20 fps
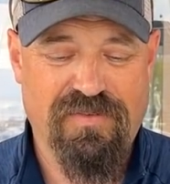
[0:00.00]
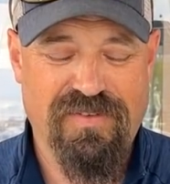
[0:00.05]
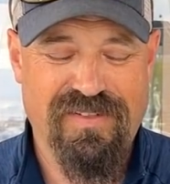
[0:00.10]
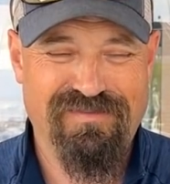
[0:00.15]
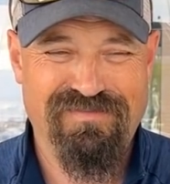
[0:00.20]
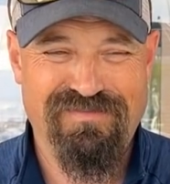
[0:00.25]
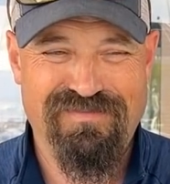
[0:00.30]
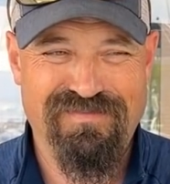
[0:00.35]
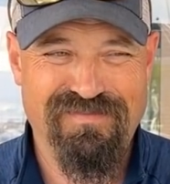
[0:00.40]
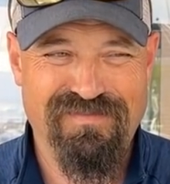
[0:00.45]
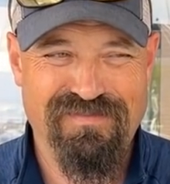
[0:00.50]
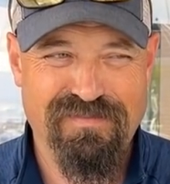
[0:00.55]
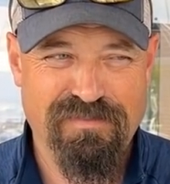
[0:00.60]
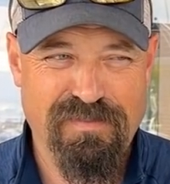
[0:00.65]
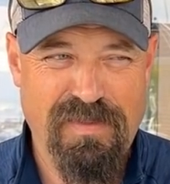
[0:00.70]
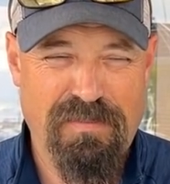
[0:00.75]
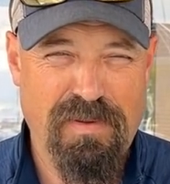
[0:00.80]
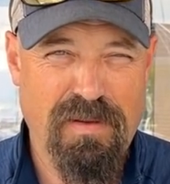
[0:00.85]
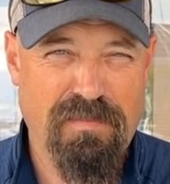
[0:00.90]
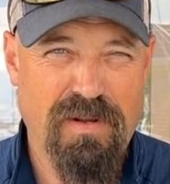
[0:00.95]
And
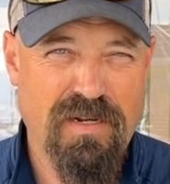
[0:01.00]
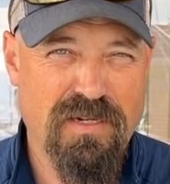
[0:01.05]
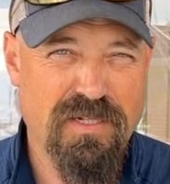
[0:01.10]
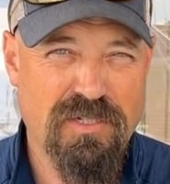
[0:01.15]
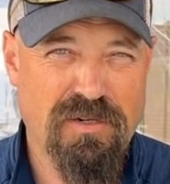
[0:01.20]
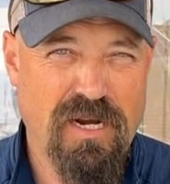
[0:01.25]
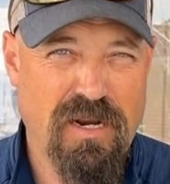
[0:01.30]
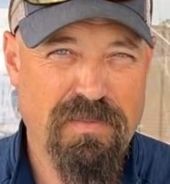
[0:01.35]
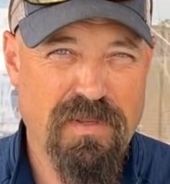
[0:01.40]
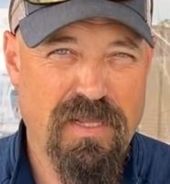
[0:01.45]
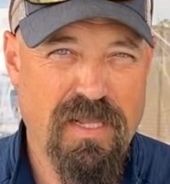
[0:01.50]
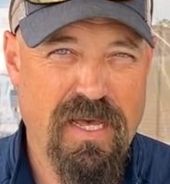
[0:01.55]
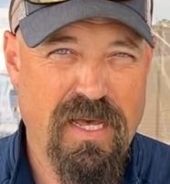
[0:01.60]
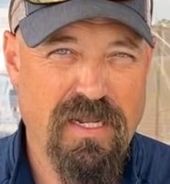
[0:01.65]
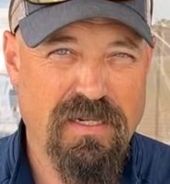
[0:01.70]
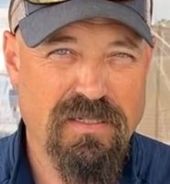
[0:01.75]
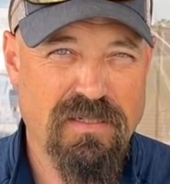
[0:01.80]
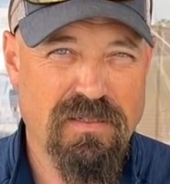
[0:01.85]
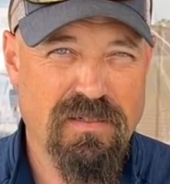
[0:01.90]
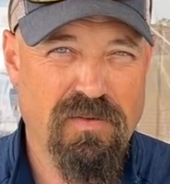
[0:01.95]
maybe I'm not describing
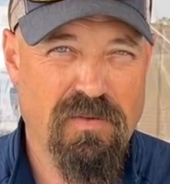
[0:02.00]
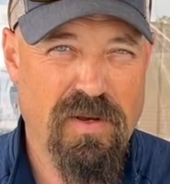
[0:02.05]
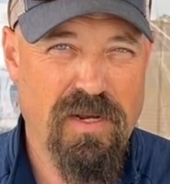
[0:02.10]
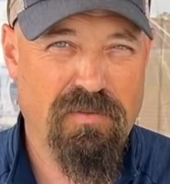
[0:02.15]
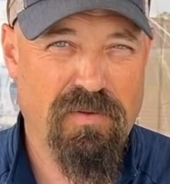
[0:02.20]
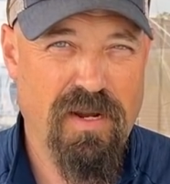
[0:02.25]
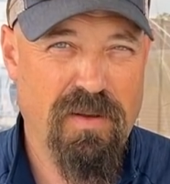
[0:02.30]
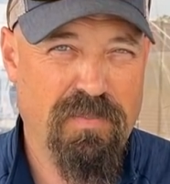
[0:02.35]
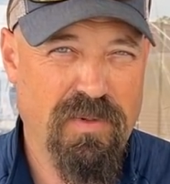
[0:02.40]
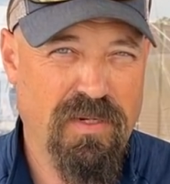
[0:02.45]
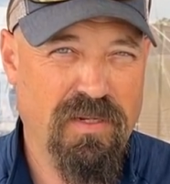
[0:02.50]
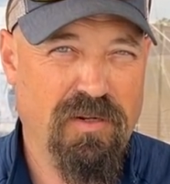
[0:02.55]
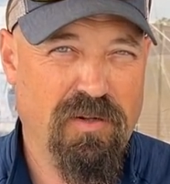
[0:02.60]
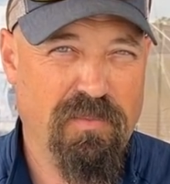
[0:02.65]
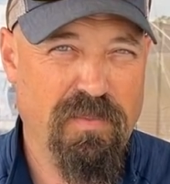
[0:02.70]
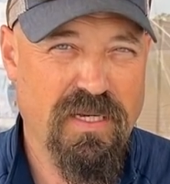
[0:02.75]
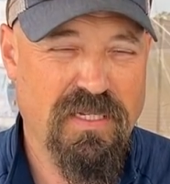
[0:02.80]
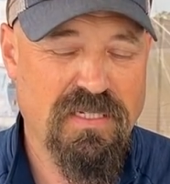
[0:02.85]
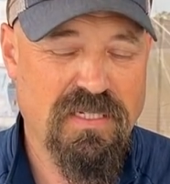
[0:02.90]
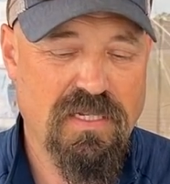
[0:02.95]
that quite right, but it'll
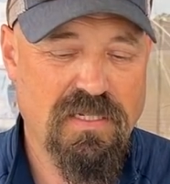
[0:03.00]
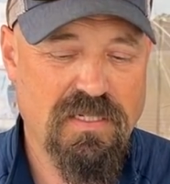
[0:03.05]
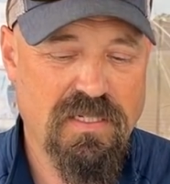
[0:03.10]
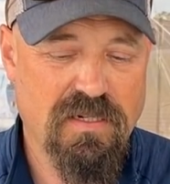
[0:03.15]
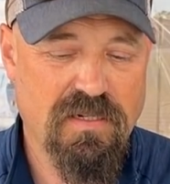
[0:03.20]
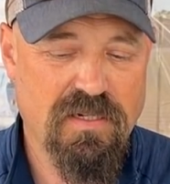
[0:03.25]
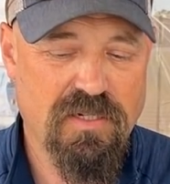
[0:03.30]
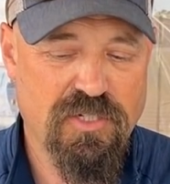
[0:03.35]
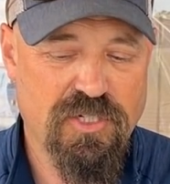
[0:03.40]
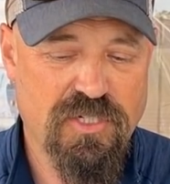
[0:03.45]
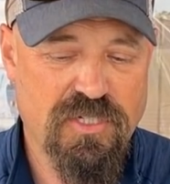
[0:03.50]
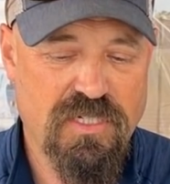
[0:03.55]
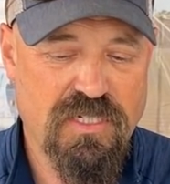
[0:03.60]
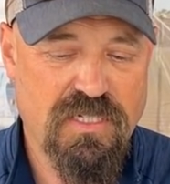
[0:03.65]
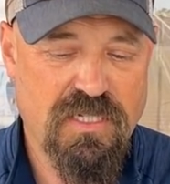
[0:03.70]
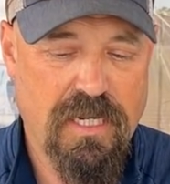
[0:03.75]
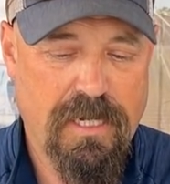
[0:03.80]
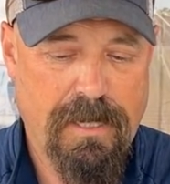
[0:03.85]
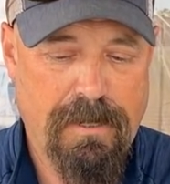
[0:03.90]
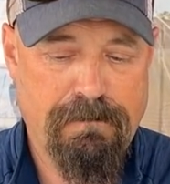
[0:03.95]
make sense here in just a
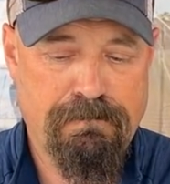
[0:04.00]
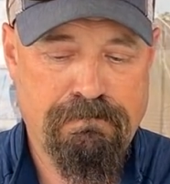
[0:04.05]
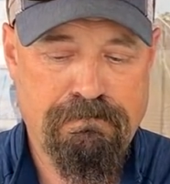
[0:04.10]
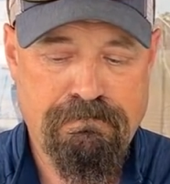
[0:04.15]
second.